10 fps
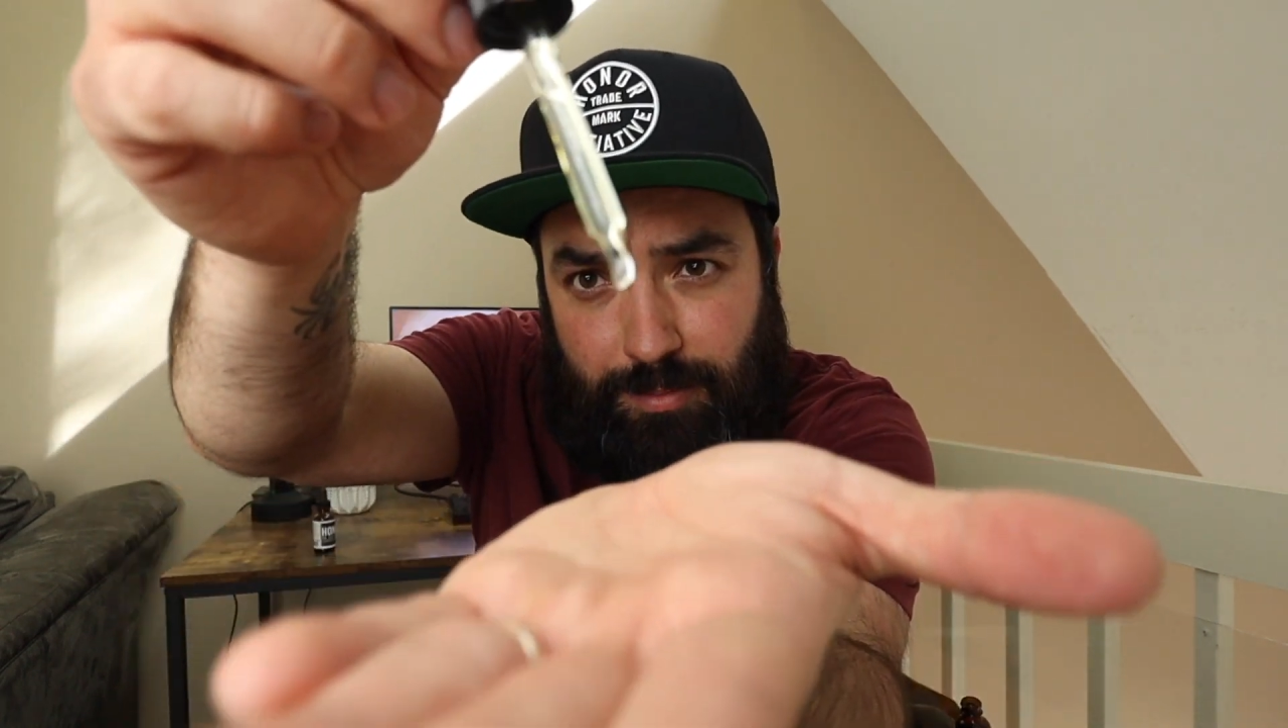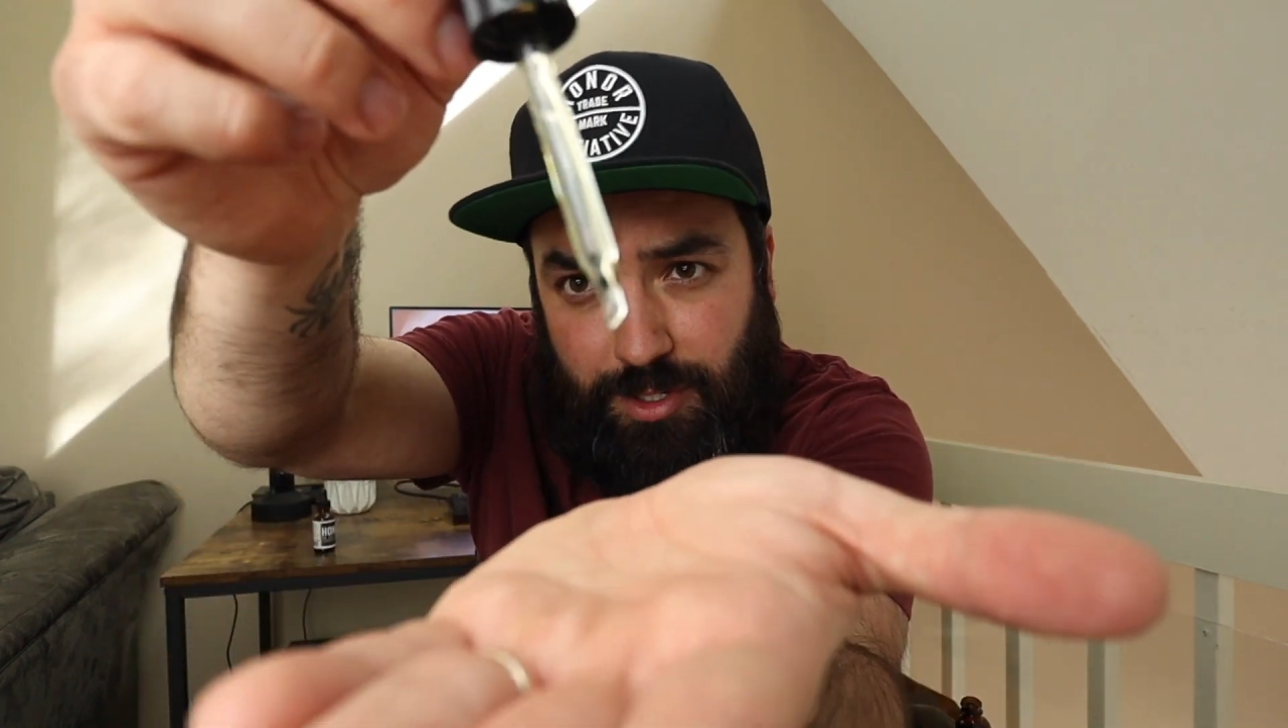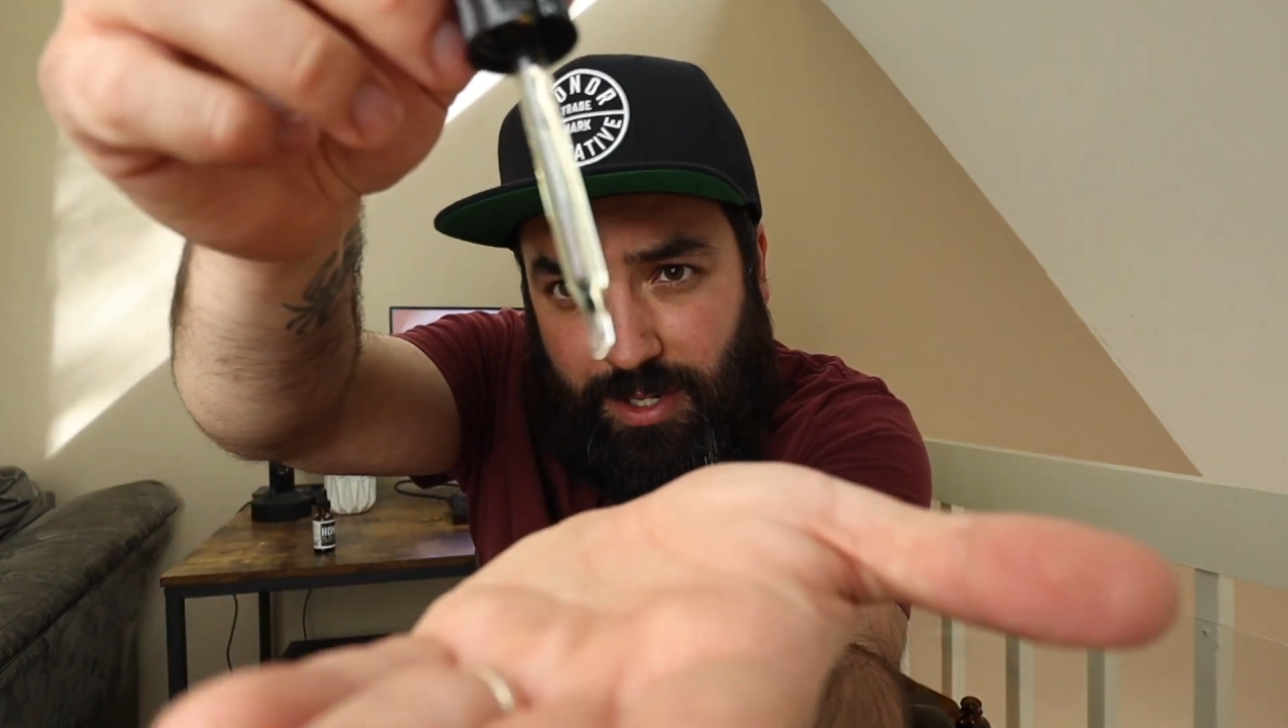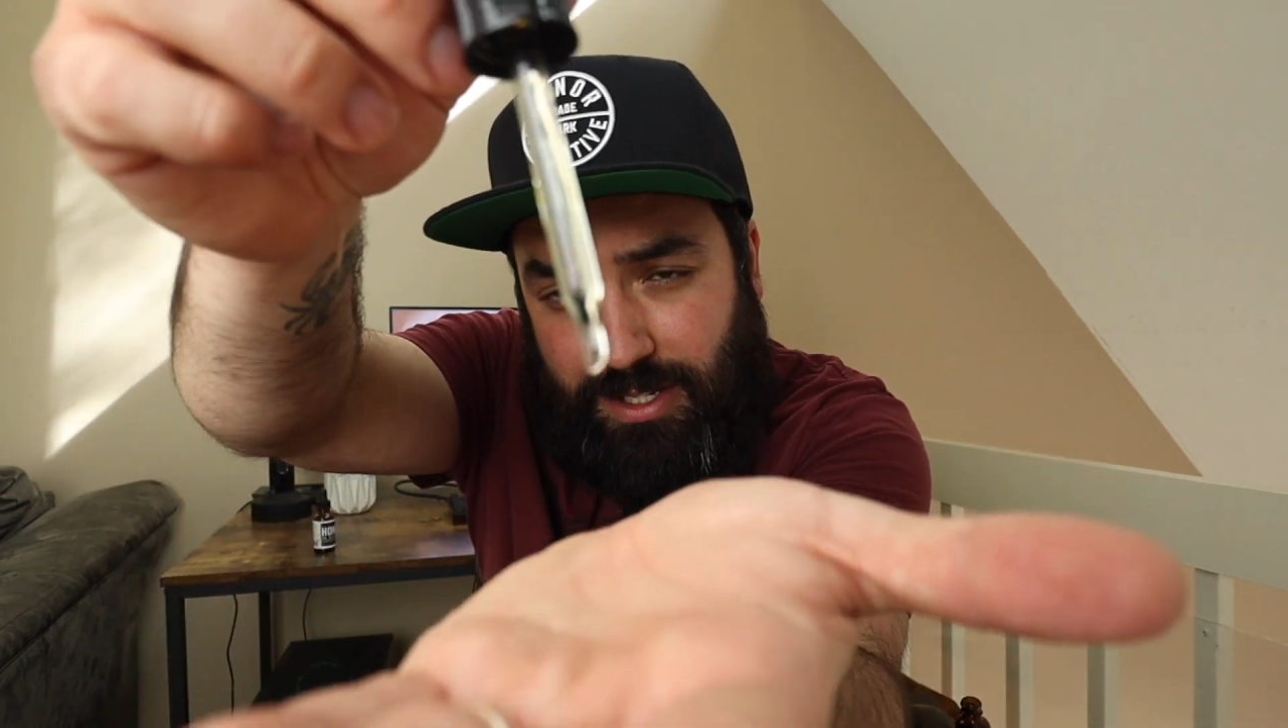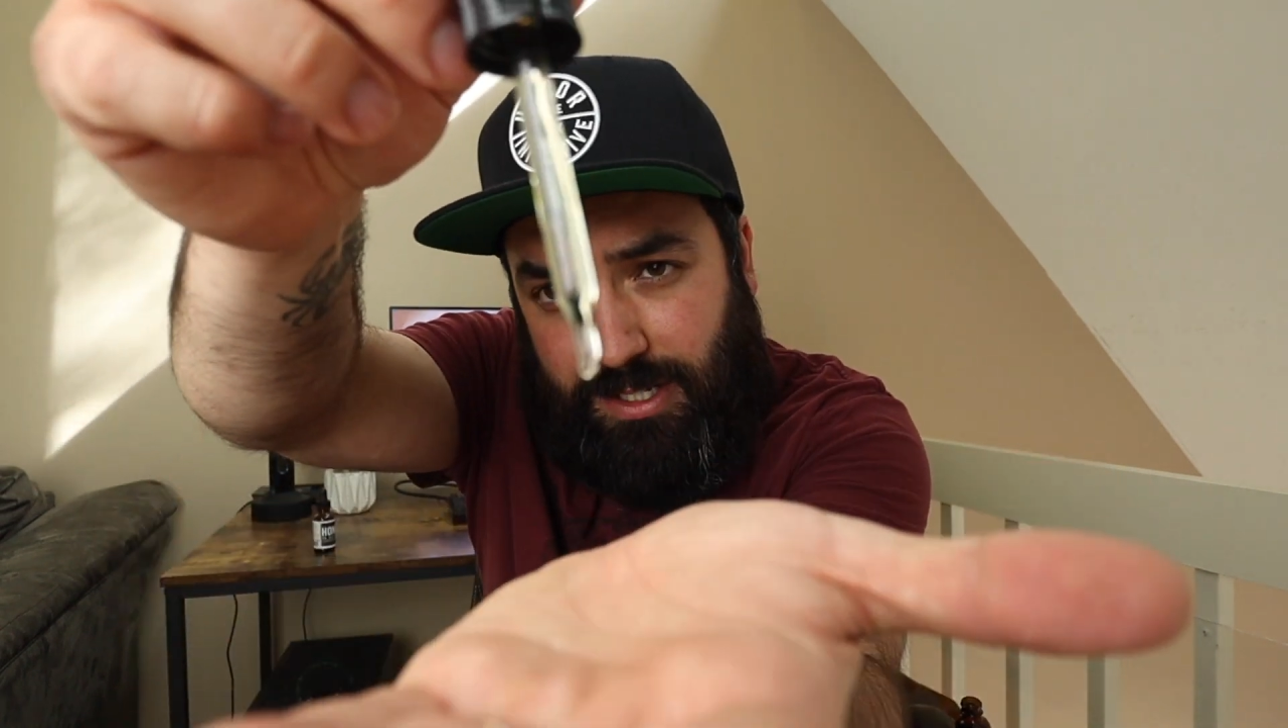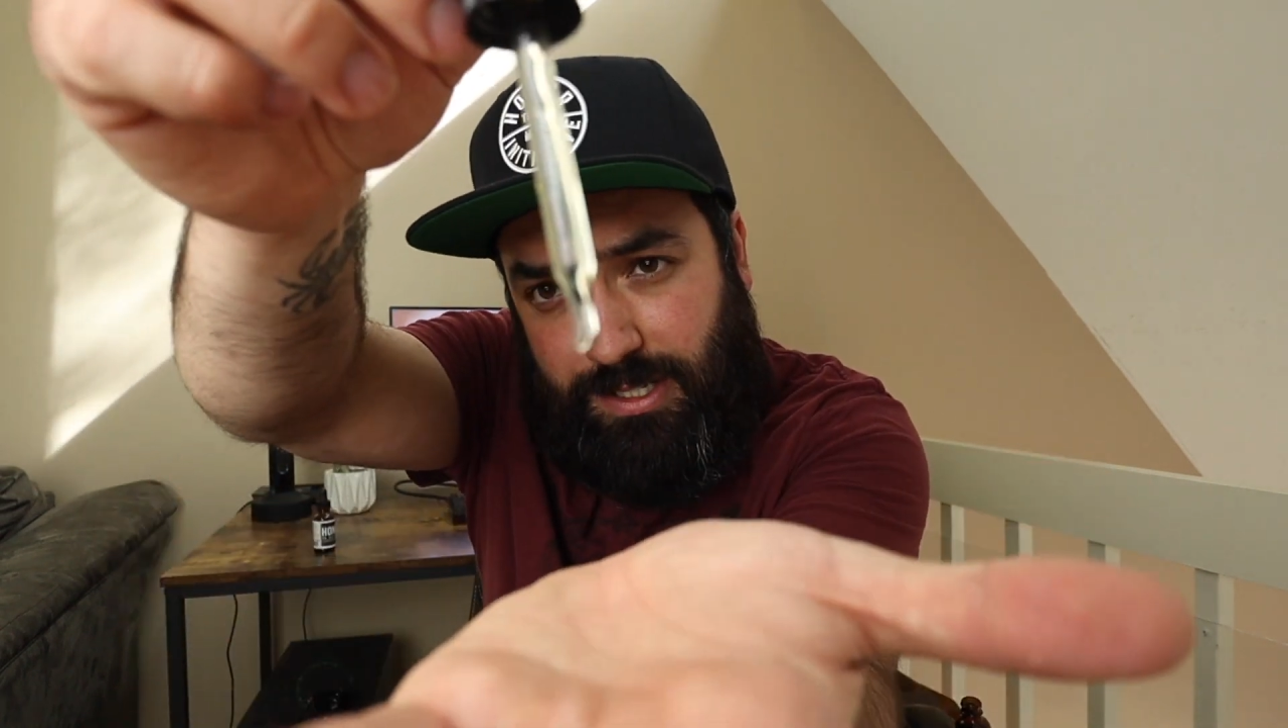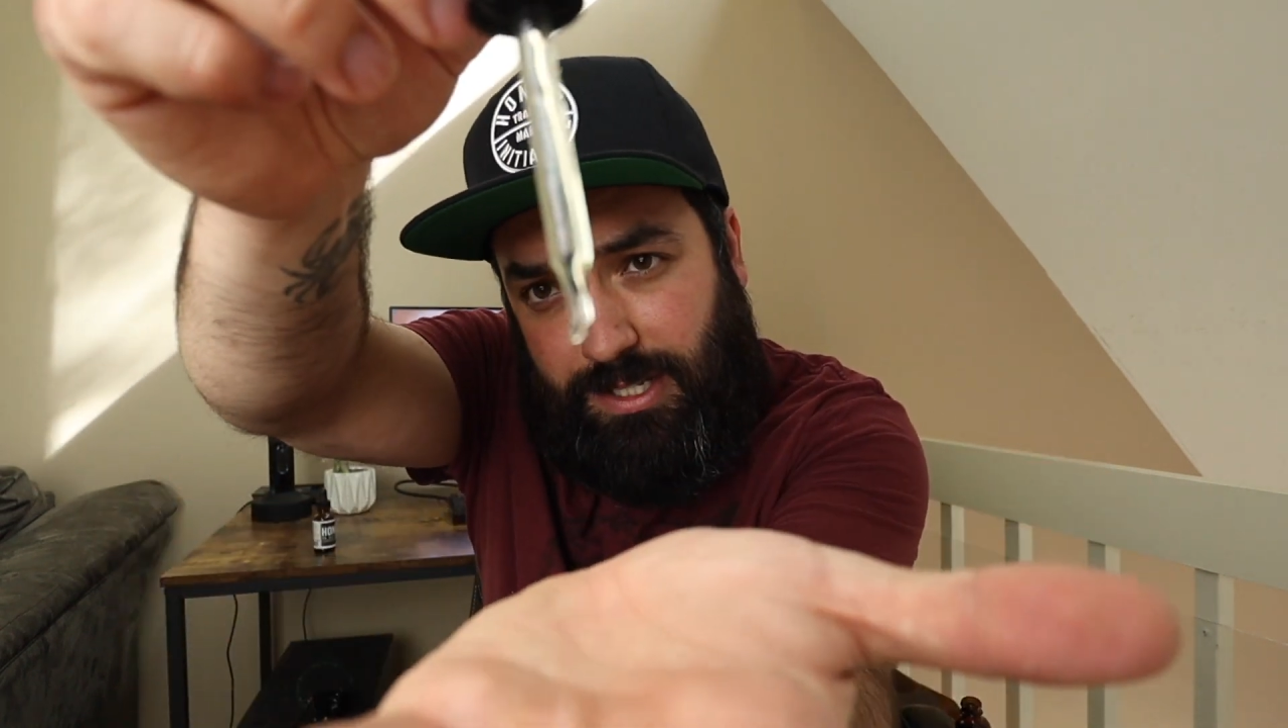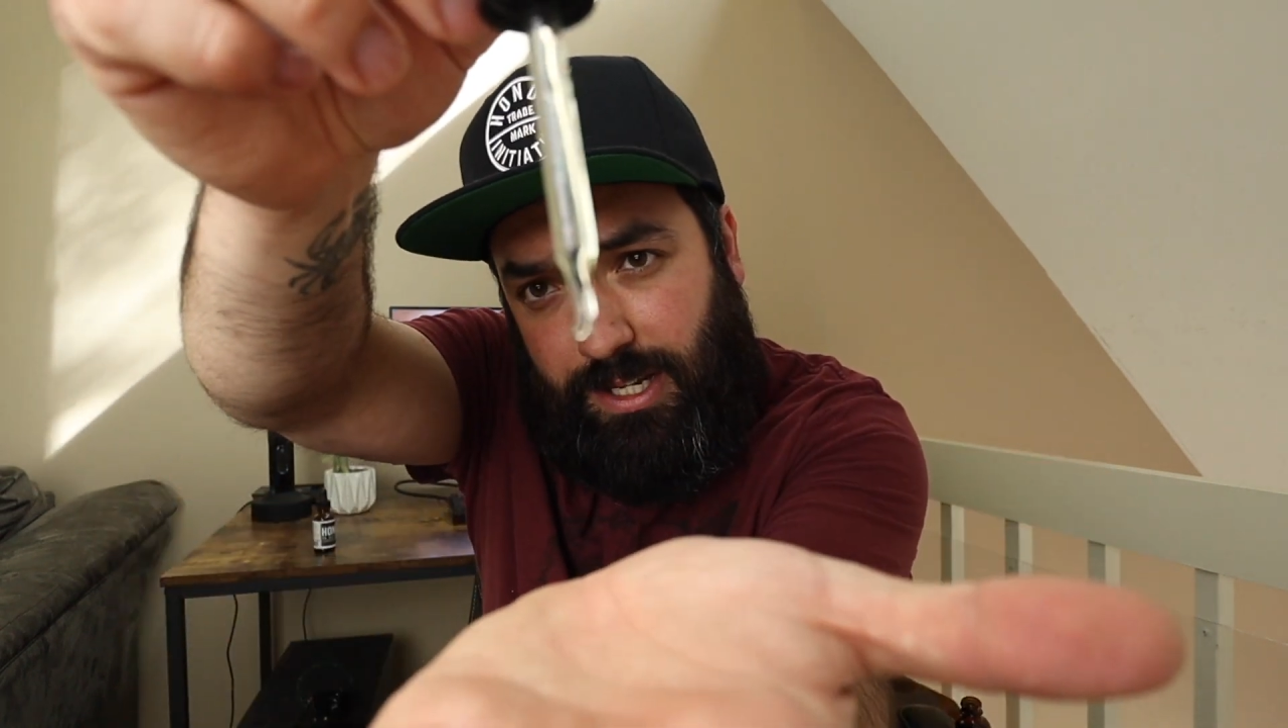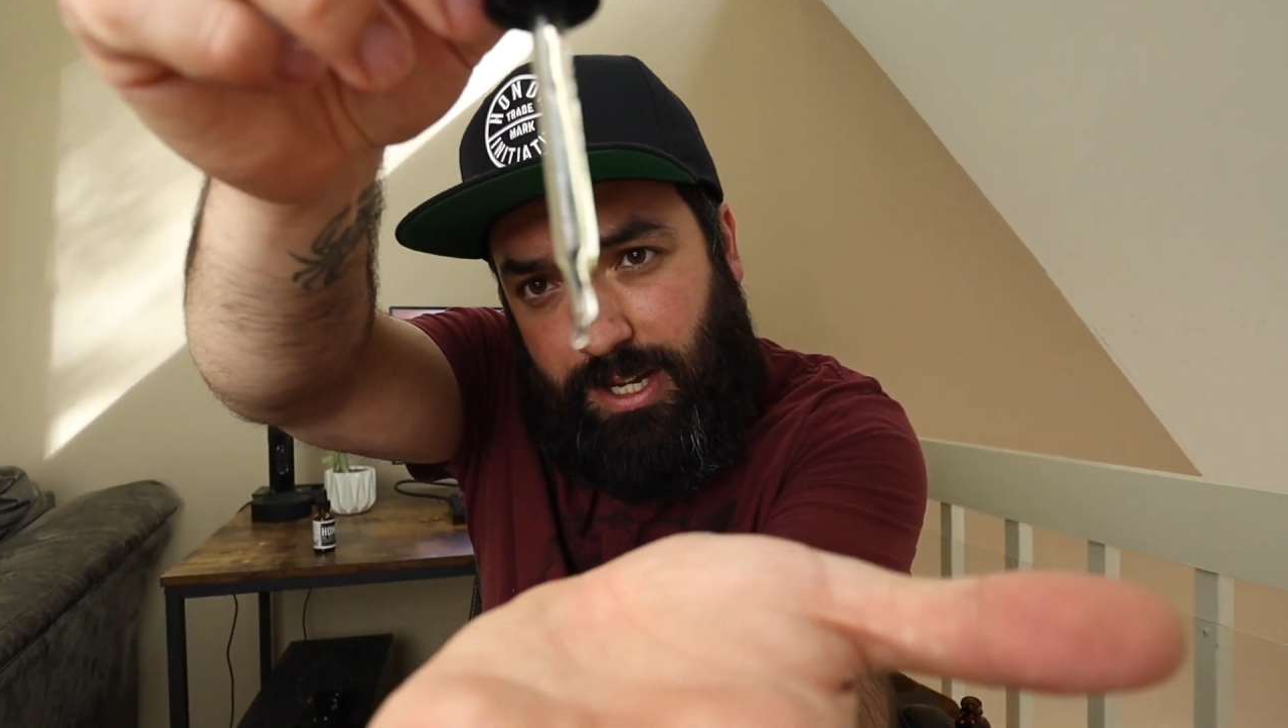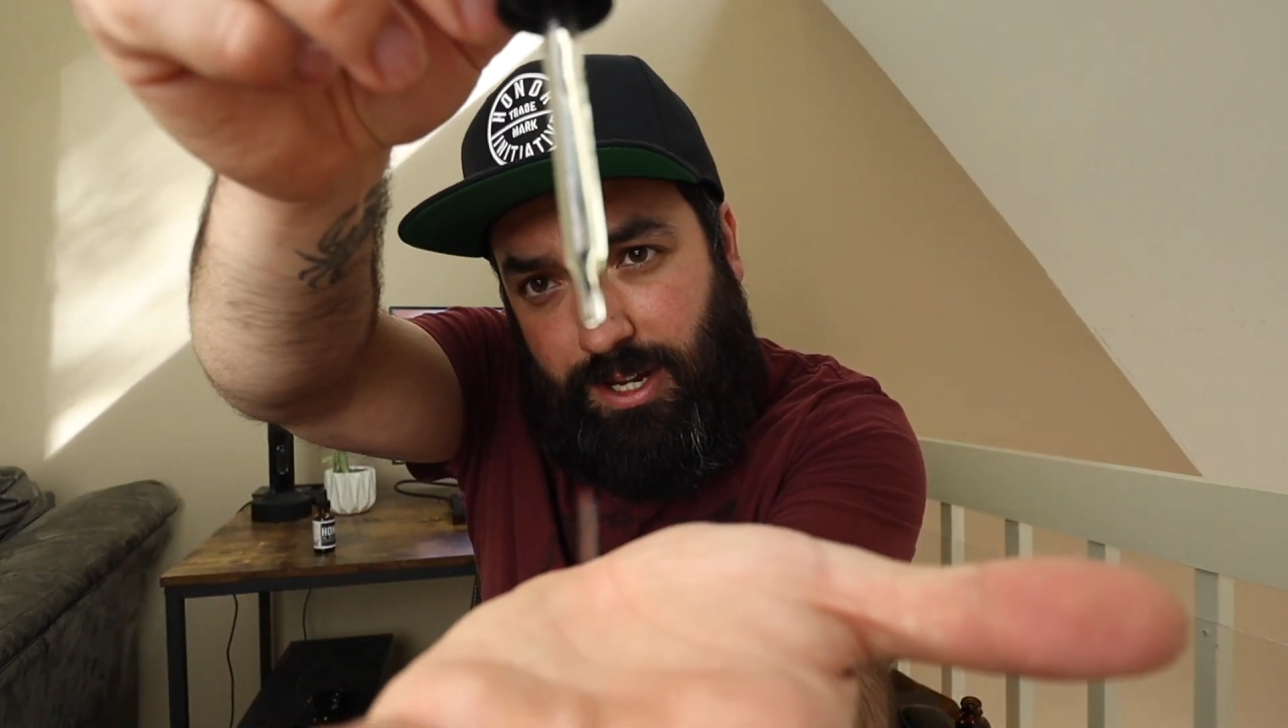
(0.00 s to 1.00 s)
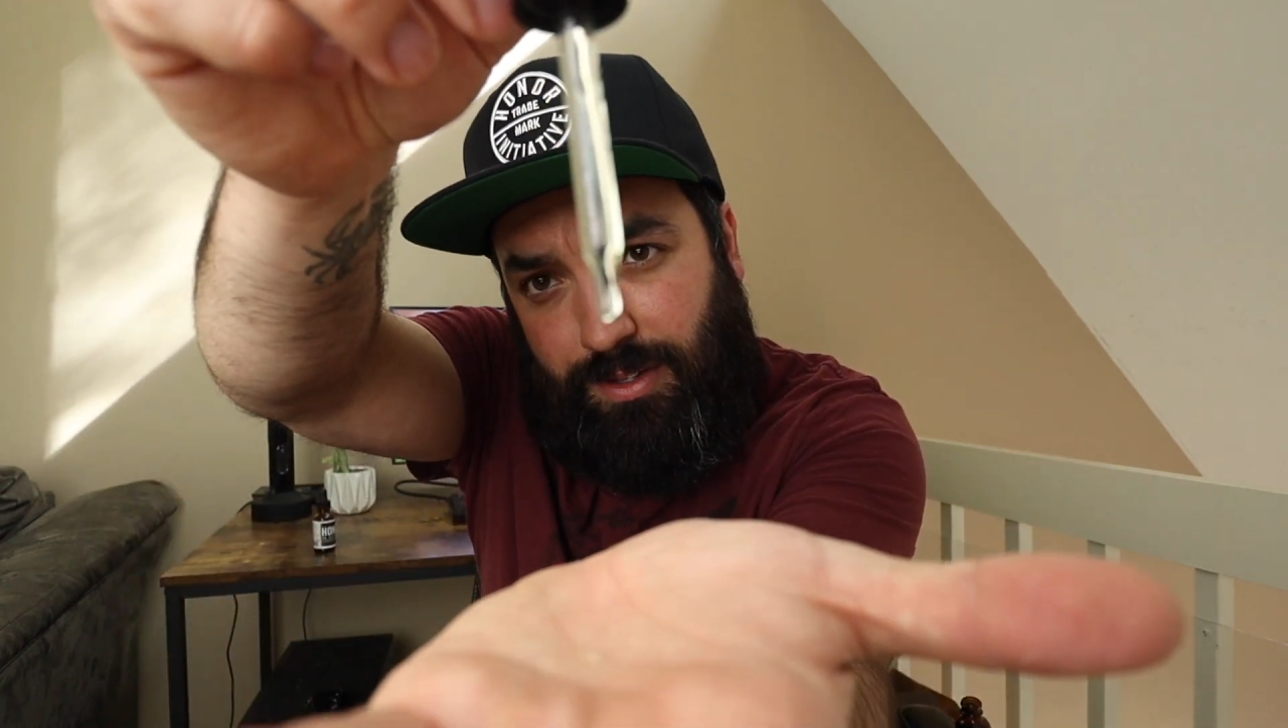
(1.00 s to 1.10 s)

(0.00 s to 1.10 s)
so you guys can see here.